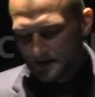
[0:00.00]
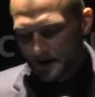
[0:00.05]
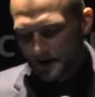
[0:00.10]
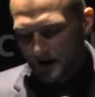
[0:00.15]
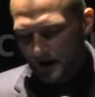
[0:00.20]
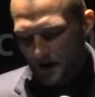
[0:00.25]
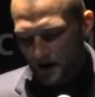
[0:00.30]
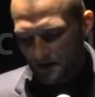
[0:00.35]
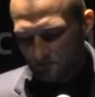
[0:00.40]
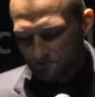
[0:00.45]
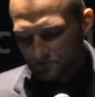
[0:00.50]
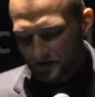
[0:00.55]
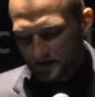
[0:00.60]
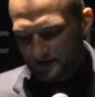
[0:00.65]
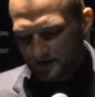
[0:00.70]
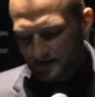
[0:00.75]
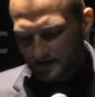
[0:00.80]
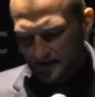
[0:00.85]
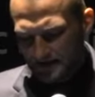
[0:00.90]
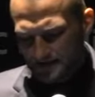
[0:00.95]
And
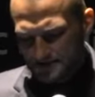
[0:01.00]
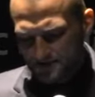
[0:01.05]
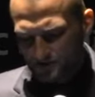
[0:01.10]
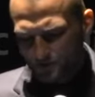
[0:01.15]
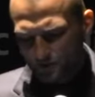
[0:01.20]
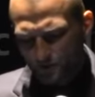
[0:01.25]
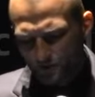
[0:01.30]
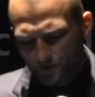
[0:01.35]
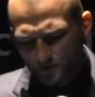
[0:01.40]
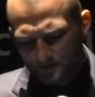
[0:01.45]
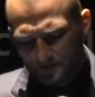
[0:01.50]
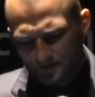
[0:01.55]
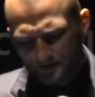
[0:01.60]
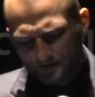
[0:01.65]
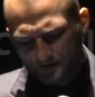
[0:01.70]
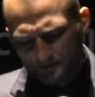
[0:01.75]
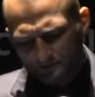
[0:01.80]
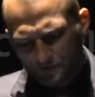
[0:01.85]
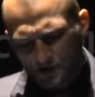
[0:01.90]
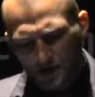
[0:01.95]
that has to do with
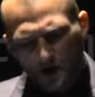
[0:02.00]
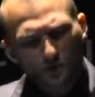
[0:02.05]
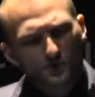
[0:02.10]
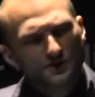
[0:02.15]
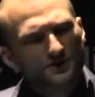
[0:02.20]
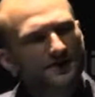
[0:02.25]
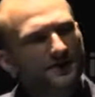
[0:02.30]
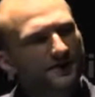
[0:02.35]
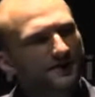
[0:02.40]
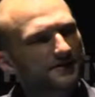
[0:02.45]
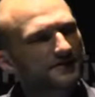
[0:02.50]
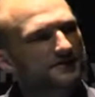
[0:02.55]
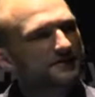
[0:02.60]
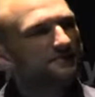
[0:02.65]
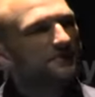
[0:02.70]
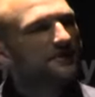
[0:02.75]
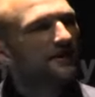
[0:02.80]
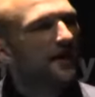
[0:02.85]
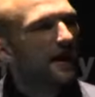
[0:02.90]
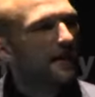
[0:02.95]
the counterterrorism
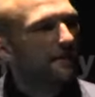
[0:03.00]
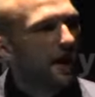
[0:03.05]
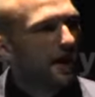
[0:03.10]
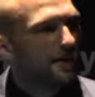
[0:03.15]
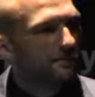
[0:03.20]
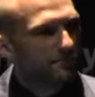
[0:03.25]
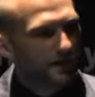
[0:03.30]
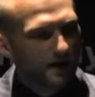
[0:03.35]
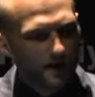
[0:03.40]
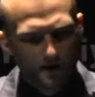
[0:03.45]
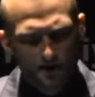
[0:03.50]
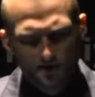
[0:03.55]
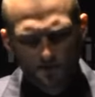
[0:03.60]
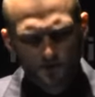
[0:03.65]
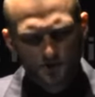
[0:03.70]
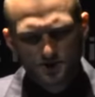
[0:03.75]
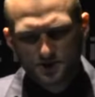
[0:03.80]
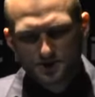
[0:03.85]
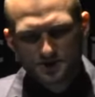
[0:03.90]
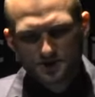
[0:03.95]
dilemma,
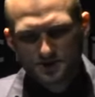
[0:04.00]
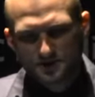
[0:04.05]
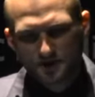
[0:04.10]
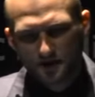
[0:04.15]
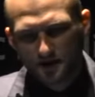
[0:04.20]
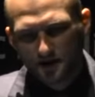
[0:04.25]
which is